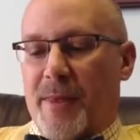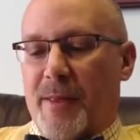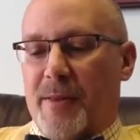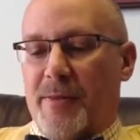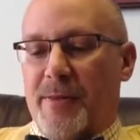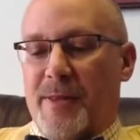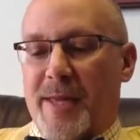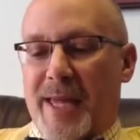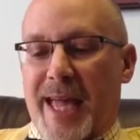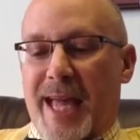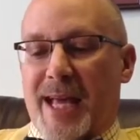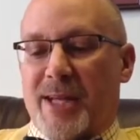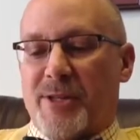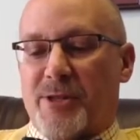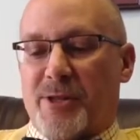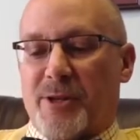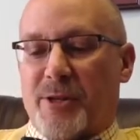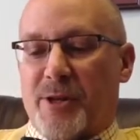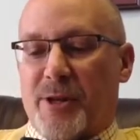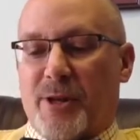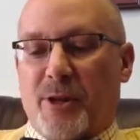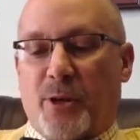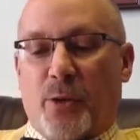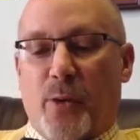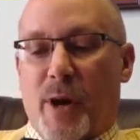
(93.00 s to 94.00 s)
the answer to
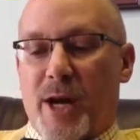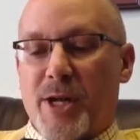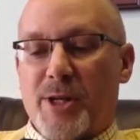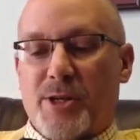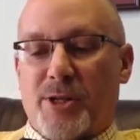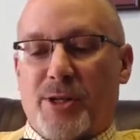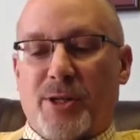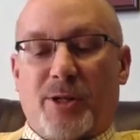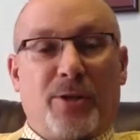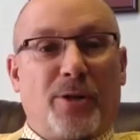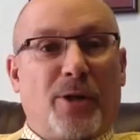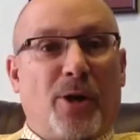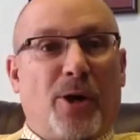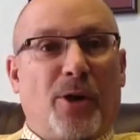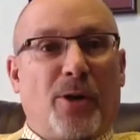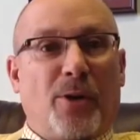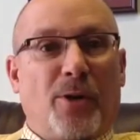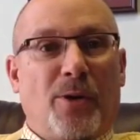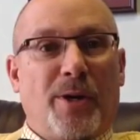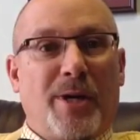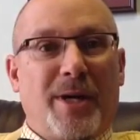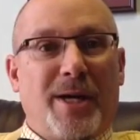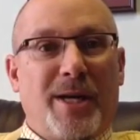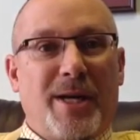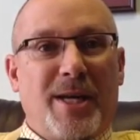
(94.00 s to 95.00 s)
the question, though,
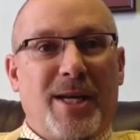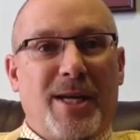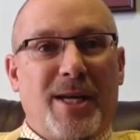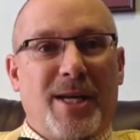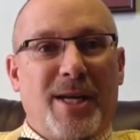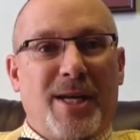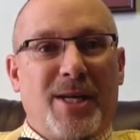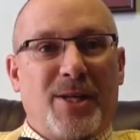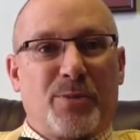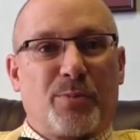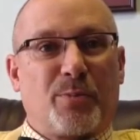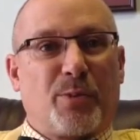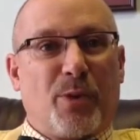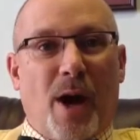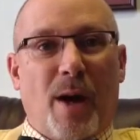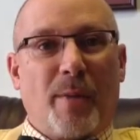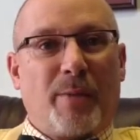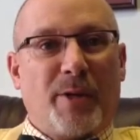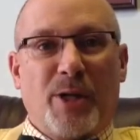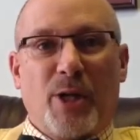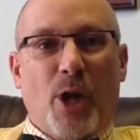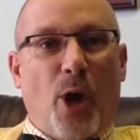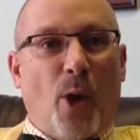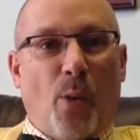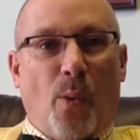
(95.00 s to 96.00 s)
is probably
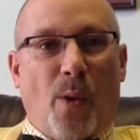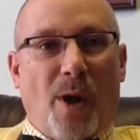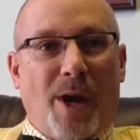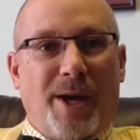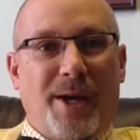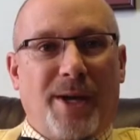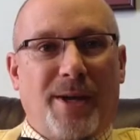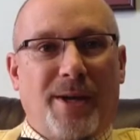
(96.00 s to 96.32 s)
no one.